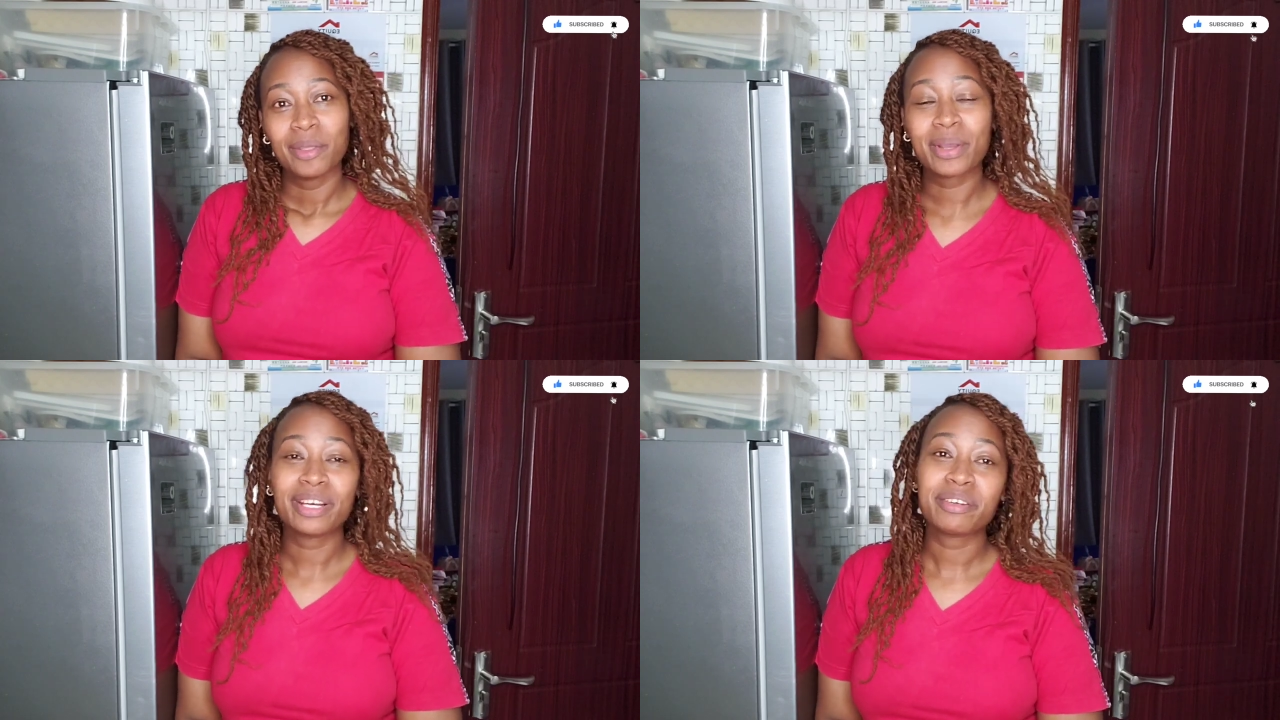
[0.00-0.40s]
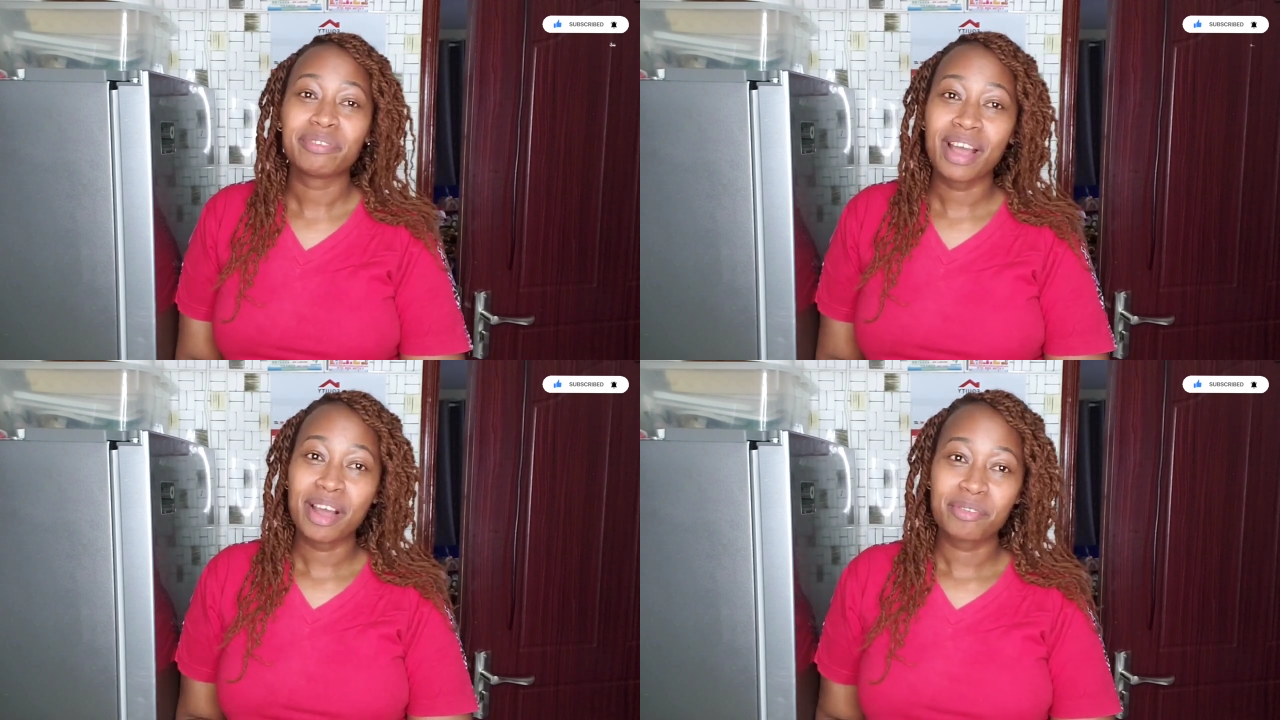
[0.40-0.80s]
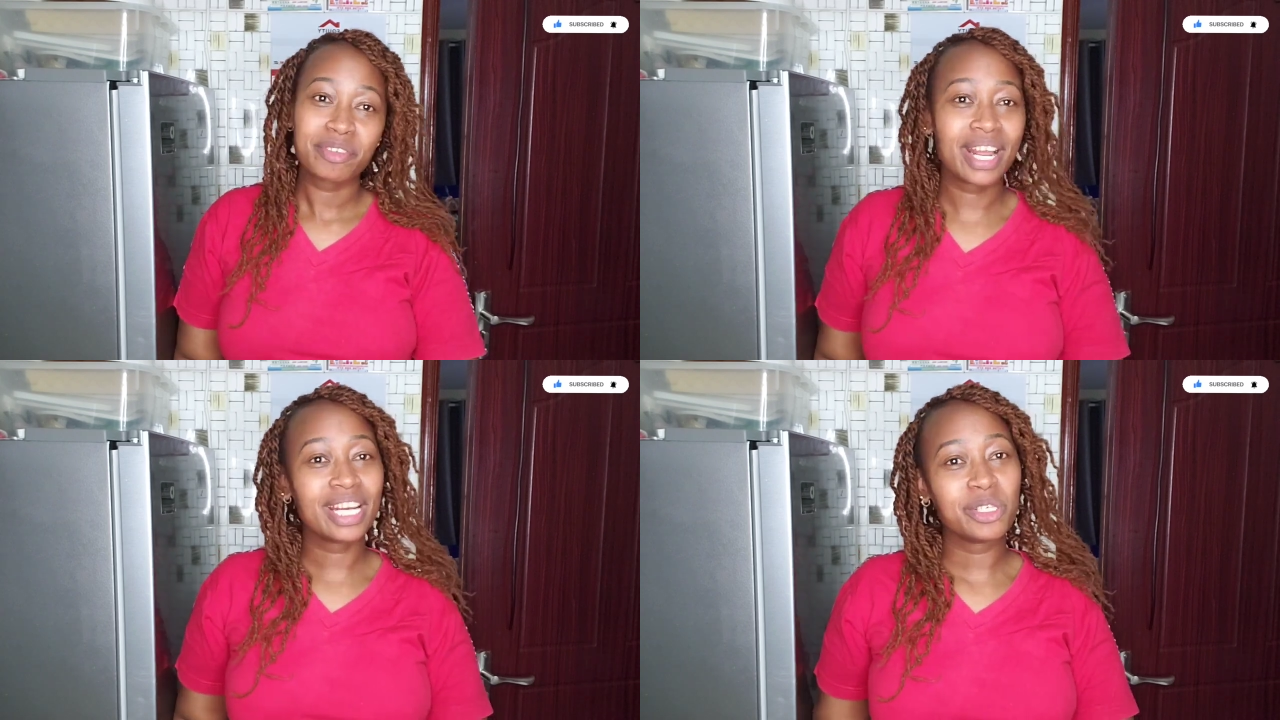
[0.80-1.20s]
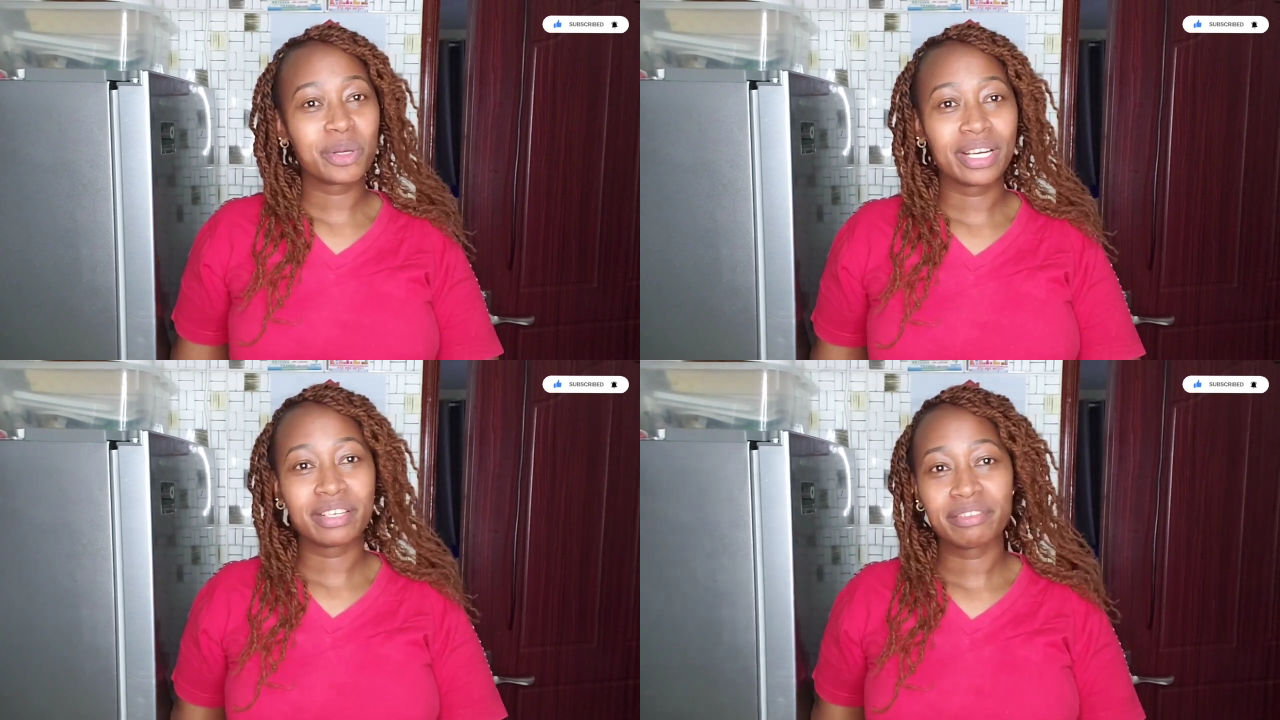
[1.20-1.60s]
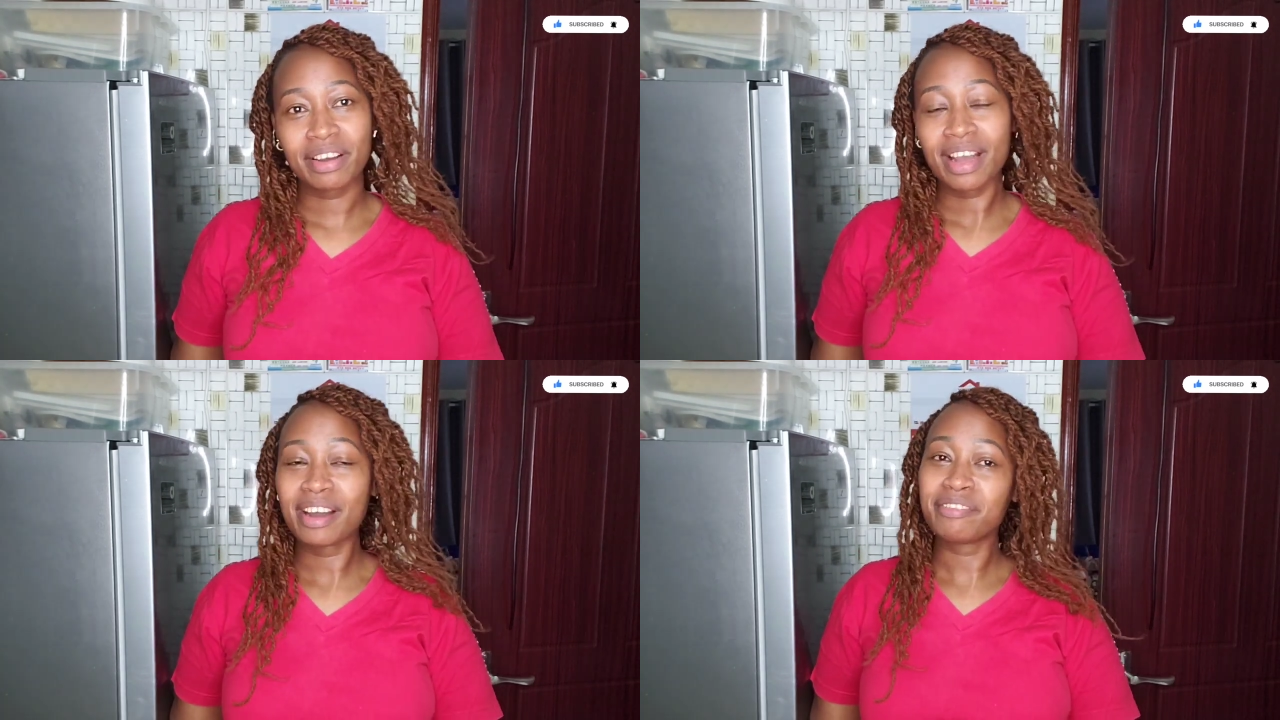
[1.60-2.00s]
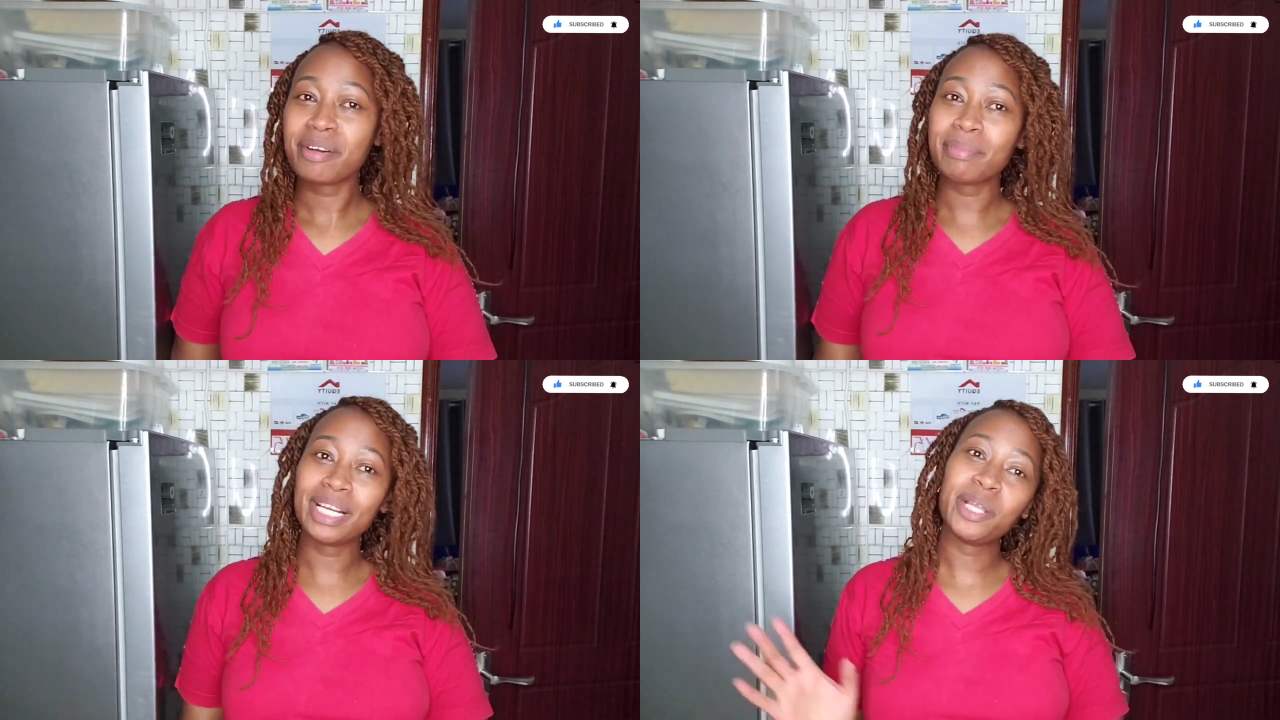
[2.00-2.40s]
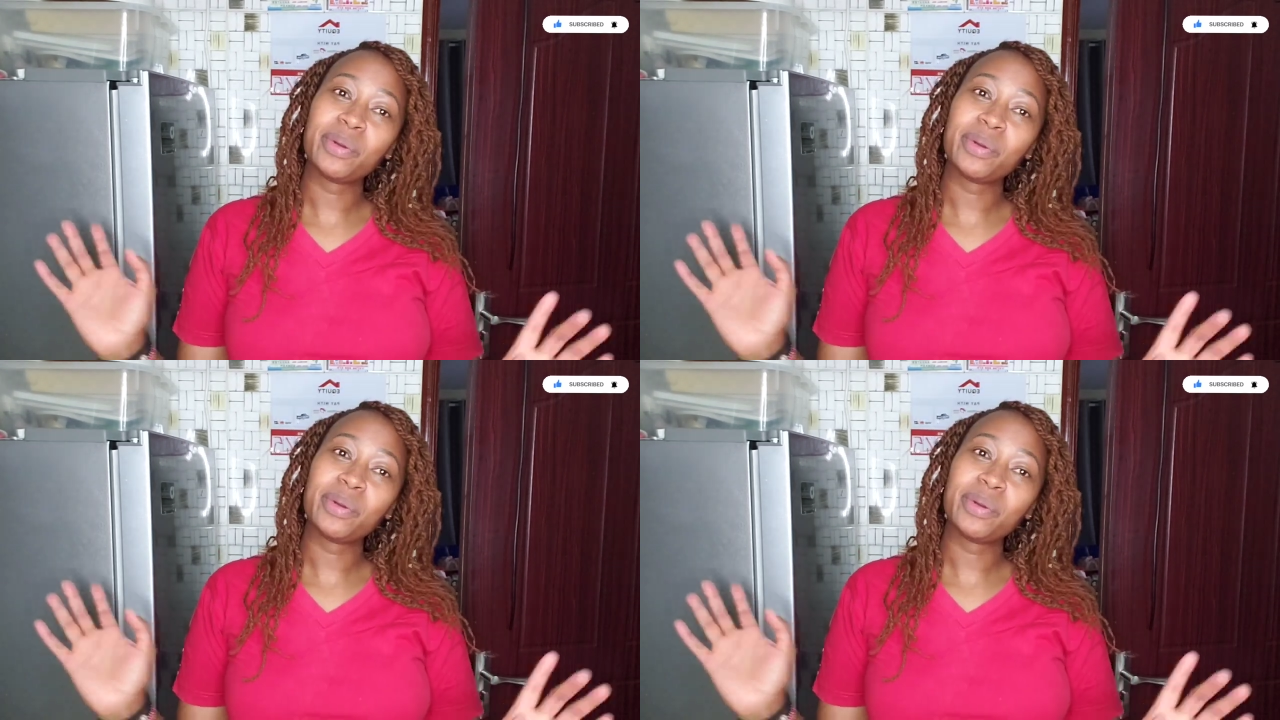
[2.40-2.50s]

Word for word: you can refer a friend, you can refer a family,